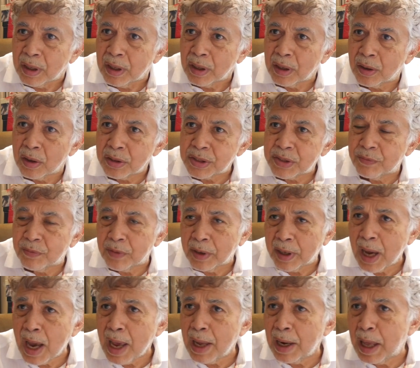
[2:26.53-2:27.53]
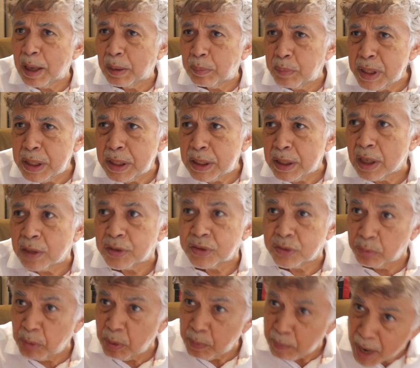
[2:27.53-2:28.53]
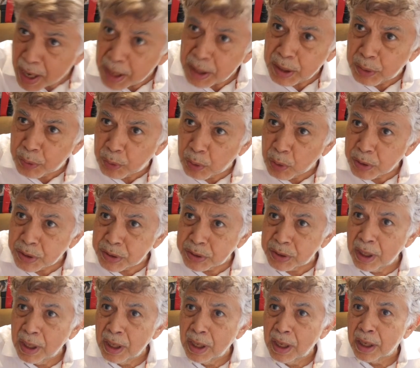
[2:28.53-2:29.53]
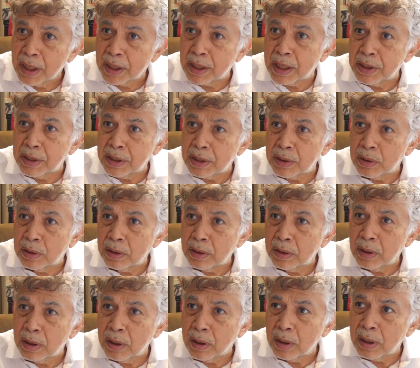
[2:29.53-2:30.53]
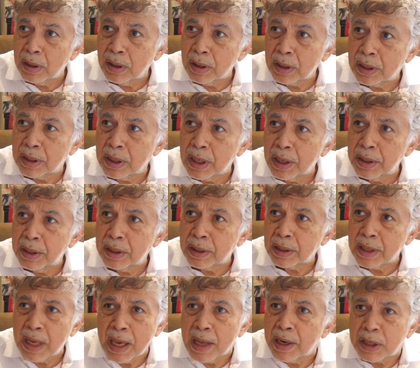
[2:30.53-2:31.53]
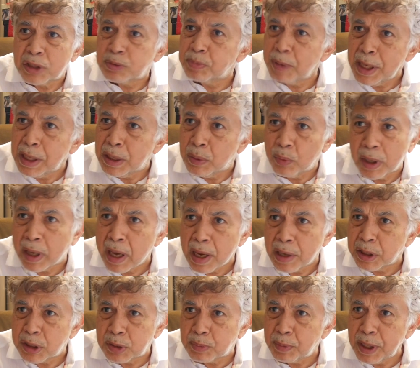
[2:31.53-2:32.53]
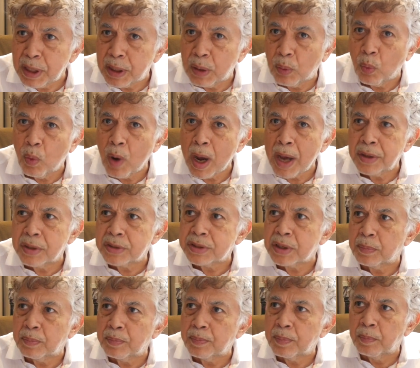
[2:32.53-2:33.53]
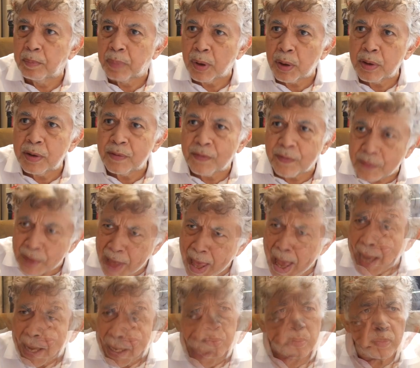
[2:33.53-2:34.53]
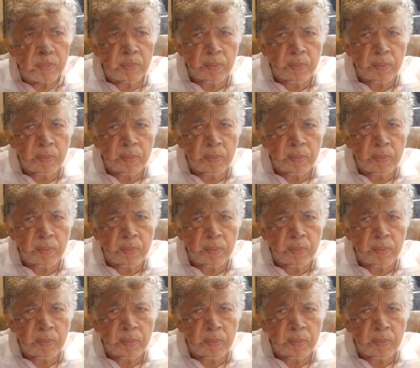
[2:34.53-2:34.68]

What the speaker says: Because if a guy like me and some of my heroes can explain it, we can't explain it. Why does a bird fly?